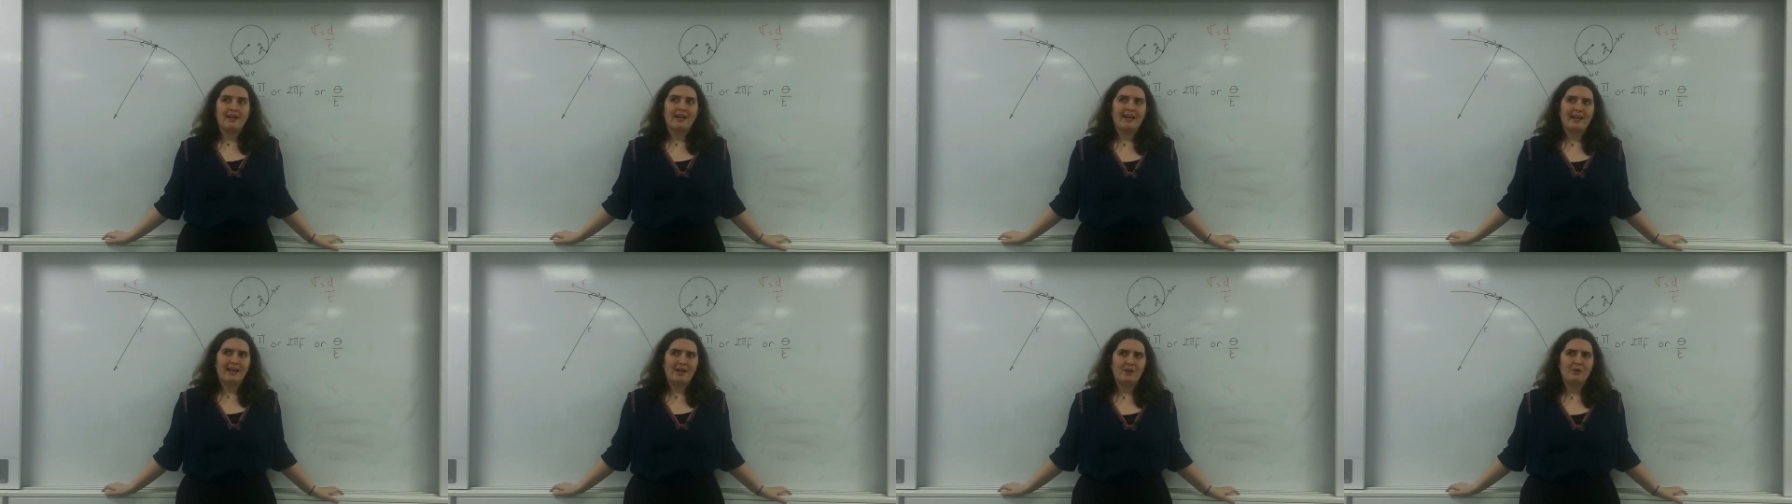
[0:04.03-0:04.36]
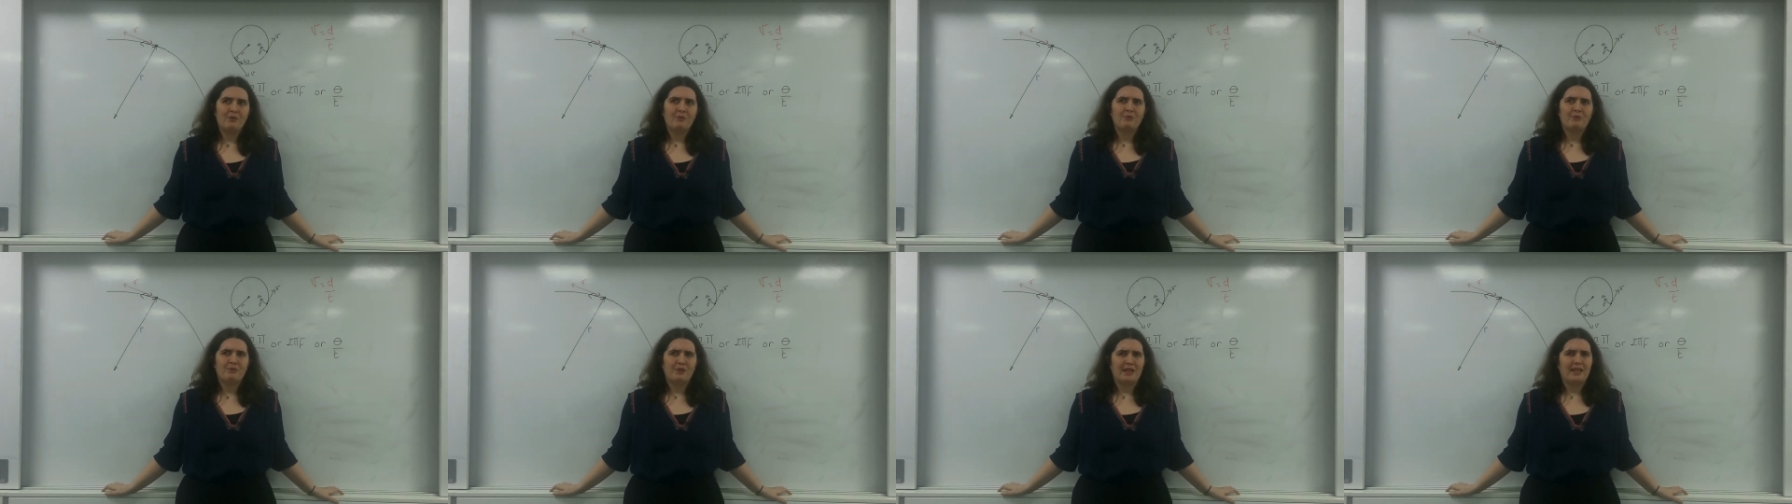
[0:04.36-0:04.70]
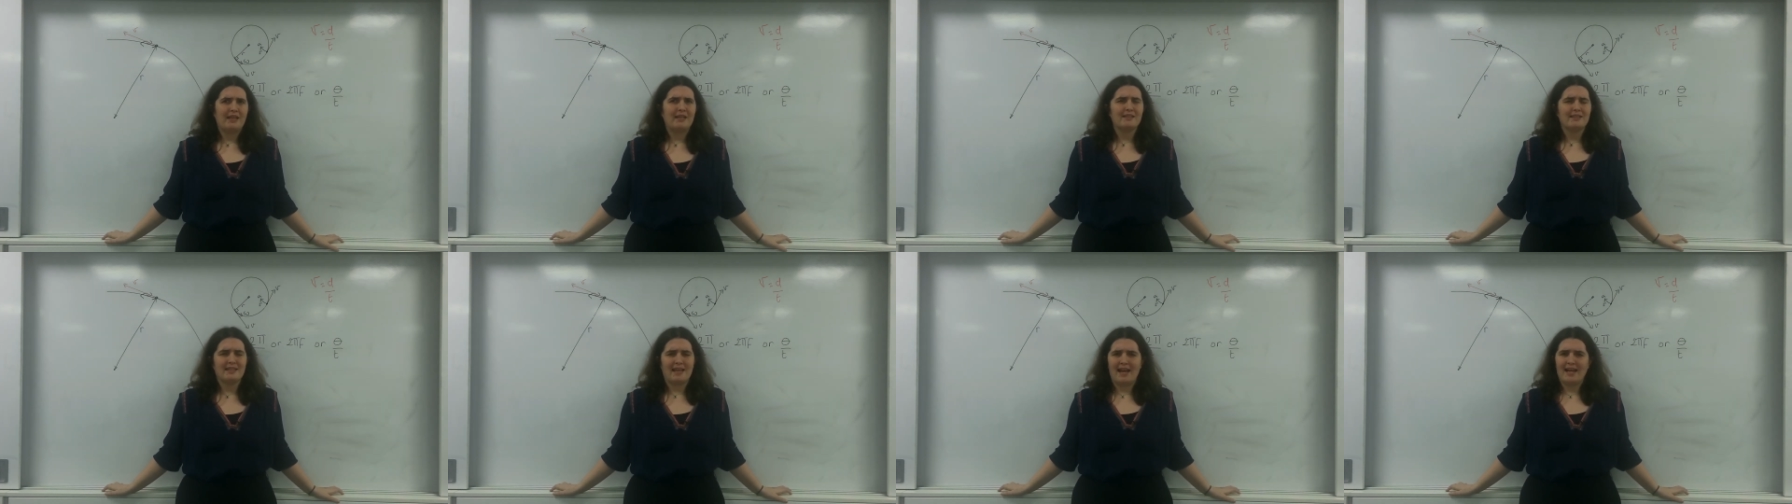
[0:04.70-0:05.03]
how
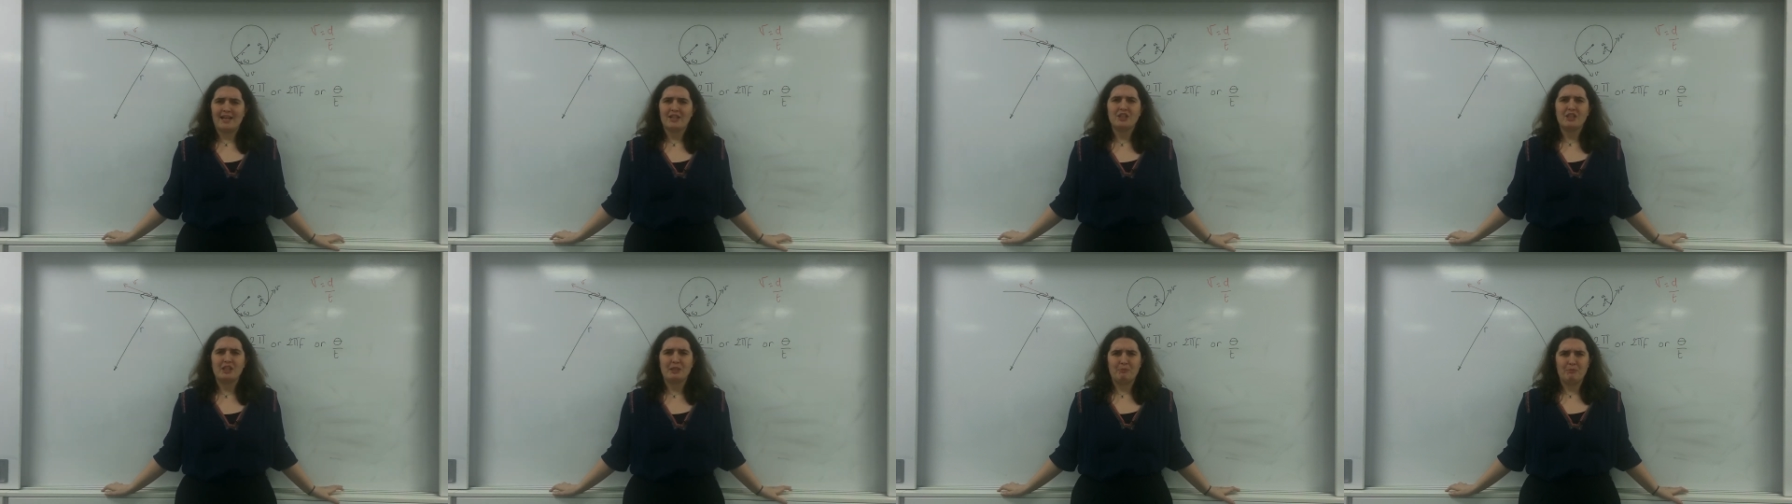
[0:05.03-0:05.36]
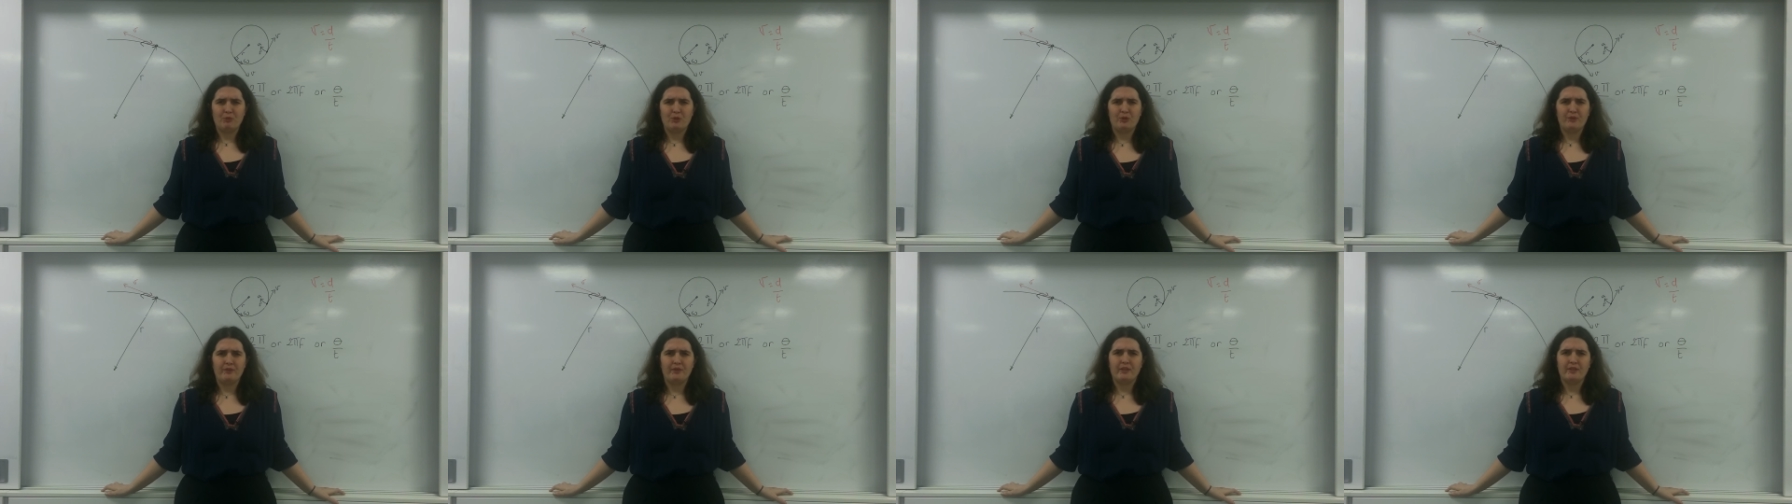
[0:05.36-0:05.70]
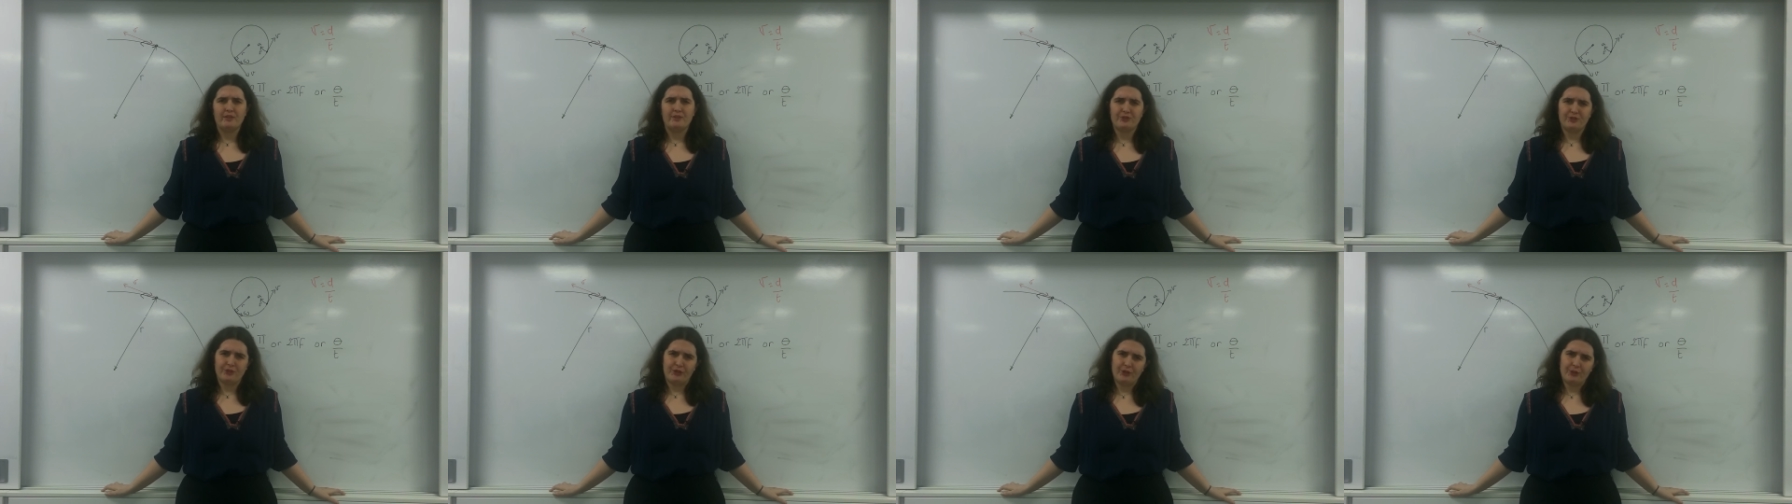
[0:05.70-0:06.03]
things actually move in
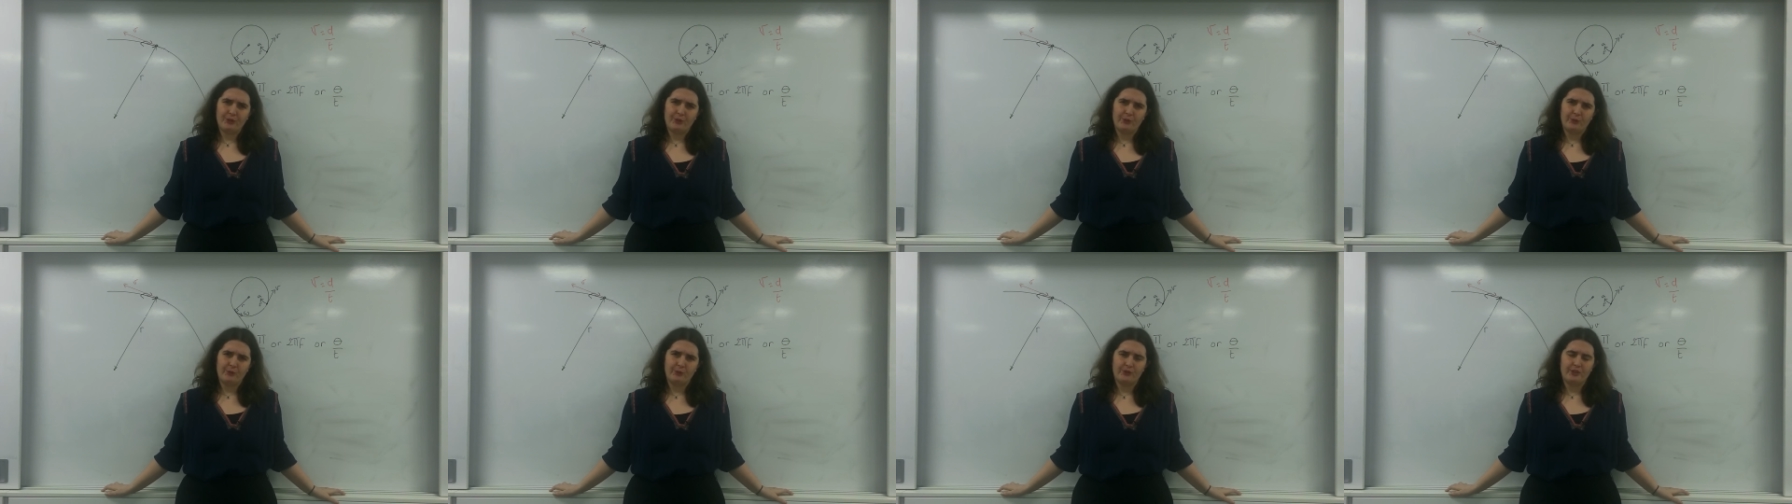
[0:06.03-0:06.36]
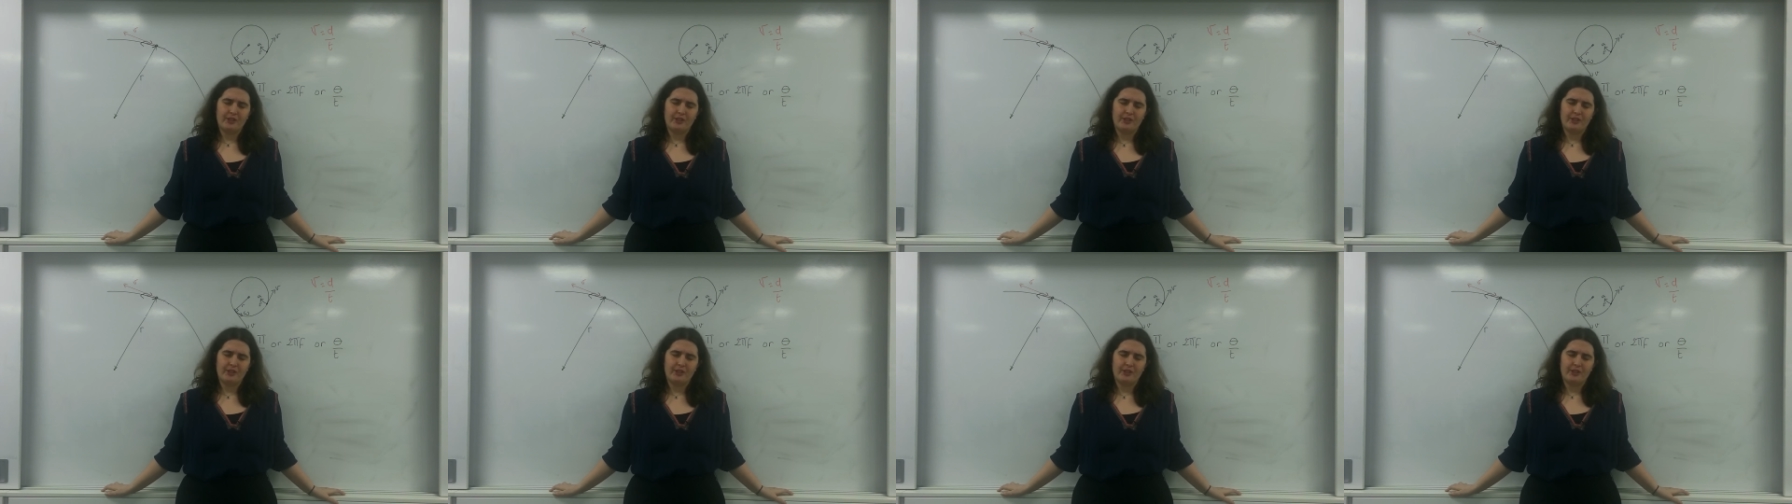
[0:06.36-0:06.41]
circles